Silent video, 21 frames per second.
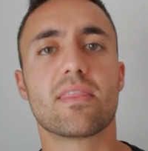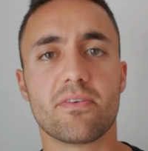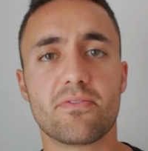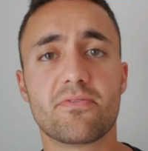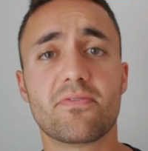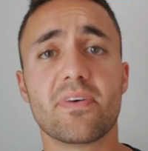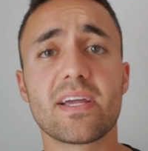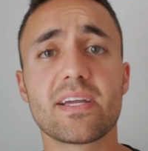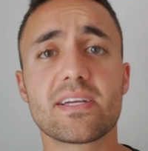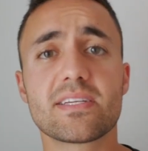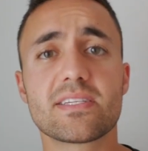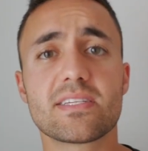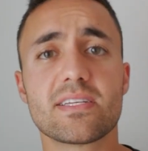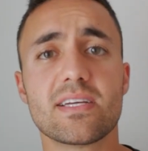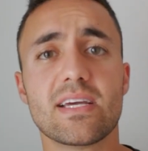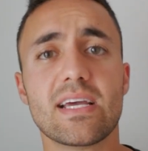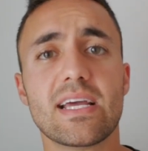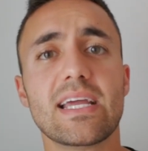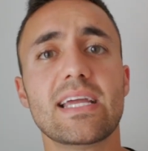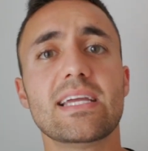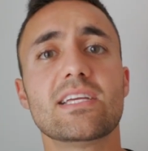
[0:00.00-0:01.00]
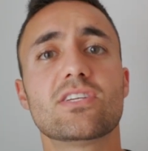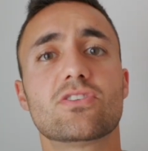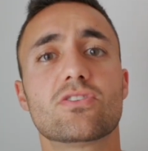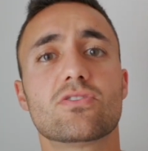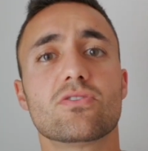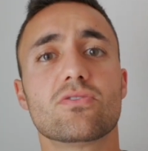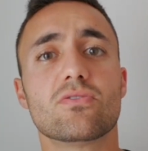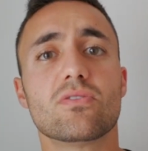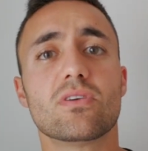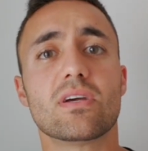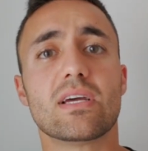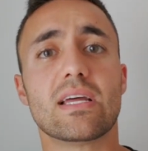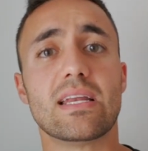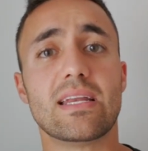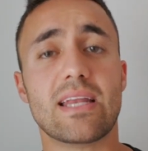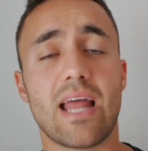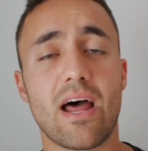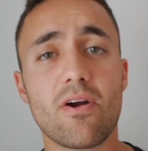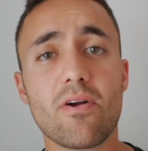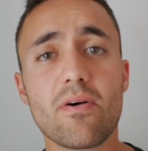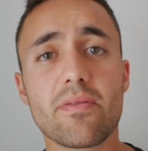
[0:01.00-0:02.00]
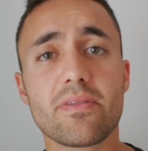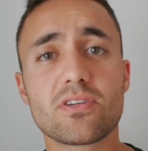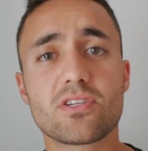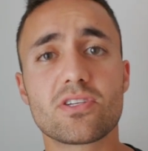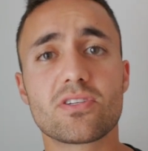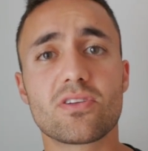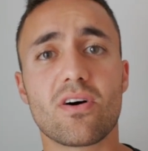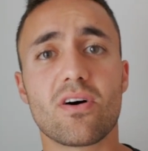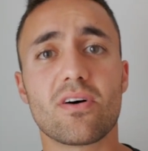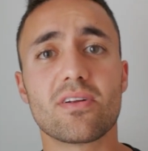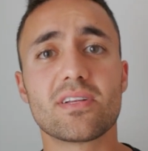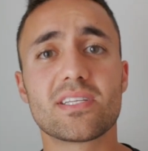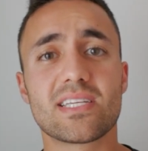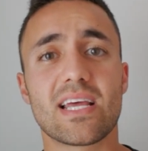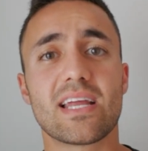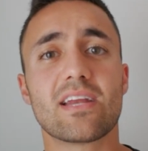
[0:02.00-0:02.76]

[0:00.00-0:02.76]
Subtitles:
The fix is to narrow the stance